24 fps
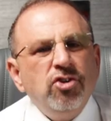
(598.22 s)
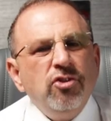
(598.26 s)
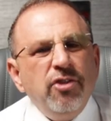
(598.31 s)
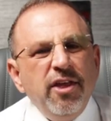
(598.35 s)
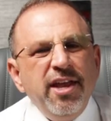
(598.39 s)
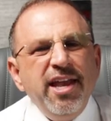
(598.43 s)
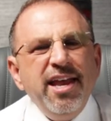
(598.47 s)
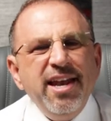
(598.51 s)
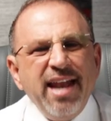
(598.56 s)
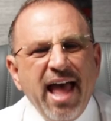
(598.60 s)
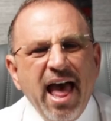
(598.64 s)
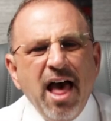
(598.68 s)
So
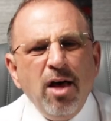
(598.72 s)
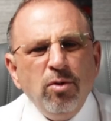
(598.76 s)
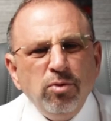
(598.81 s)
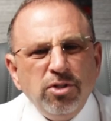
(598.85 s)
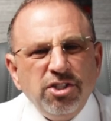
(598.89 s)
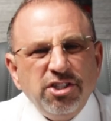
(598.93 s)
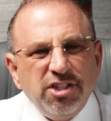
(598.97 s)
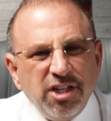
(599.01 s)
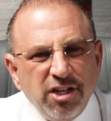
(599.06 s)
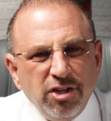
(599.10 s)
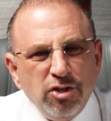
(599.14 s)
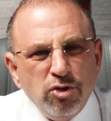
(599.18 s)
they
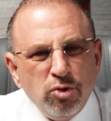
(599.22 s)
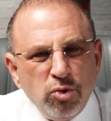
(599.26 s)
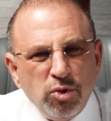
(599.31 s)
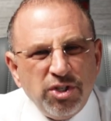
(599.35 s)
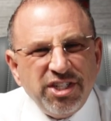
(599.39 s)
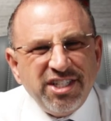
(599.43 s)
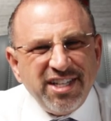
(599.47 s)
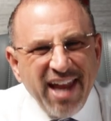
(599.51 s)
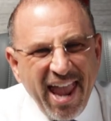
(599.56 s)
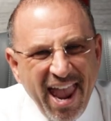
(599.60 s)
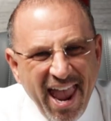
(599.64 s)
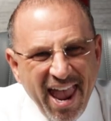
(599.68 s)
announced a new
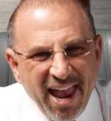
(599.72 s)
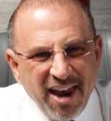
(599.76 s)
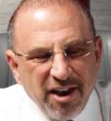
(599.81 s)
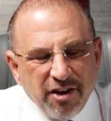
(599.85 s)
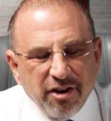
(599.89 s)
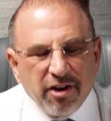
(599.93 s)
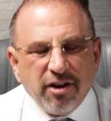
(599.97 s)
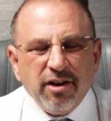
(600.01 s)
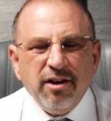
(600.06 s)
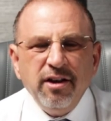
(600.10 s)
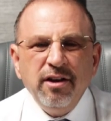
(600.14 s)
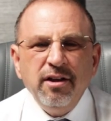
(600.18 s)

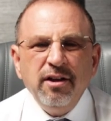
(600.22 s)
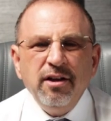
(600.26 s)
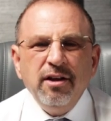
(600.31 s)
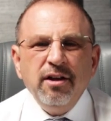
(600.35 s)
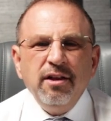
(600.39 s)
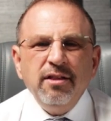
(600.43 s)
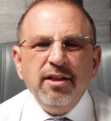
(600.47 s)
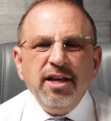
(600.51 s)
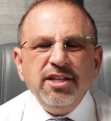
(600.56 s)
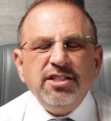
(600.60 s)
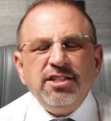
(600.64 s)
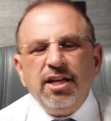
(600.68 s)
standard.
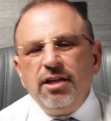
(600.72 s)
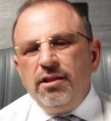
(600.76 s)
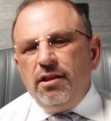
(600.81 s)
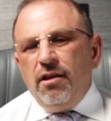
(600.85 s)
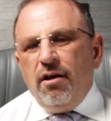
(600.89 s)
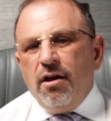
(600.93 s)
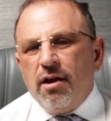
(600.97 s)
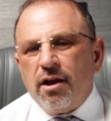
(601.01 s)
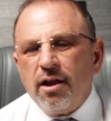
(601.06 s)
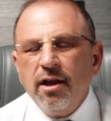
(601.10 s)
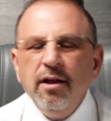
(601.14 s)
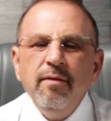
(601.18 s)
They said,
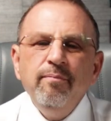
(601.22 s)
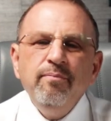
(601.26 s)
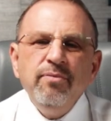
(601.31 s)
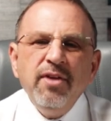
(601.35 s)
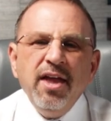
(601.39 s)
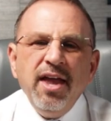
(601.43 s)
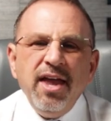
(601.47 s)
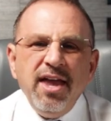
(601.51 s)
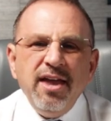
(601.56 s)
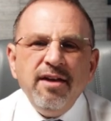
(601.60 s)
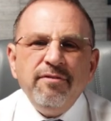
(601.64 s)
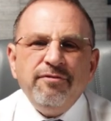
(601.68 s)
look,
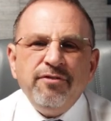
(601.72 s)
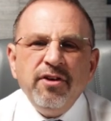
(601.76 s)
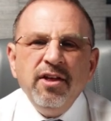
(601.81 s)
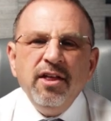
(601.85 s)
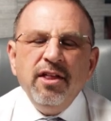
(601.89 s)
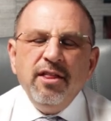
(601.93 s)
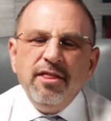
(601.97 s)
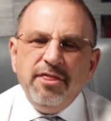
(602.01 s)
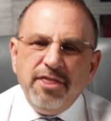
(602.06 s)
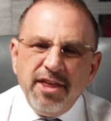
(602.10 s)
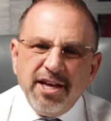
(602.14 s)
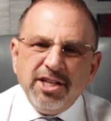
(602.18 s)

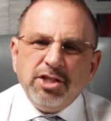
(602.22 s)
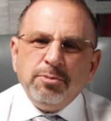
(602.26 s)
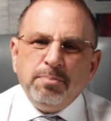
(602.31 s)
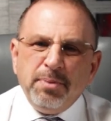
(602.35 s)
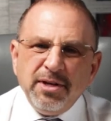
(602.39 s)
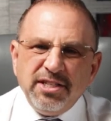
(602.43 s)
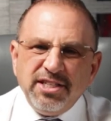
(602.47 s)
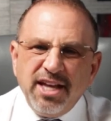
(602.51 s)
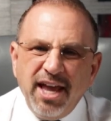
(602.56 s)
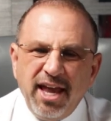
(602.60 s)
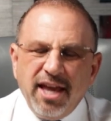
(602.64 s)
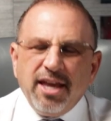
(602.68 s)
if this
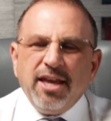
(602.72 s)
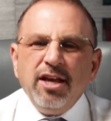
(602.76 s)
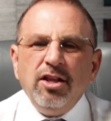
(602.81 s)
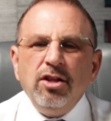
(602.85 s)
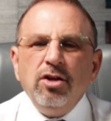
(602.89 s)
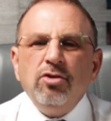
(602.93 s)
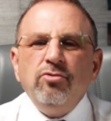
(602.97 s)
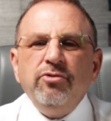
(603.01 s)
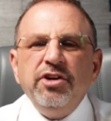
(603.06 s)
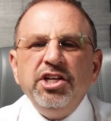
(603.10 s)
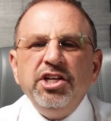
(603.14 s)
particular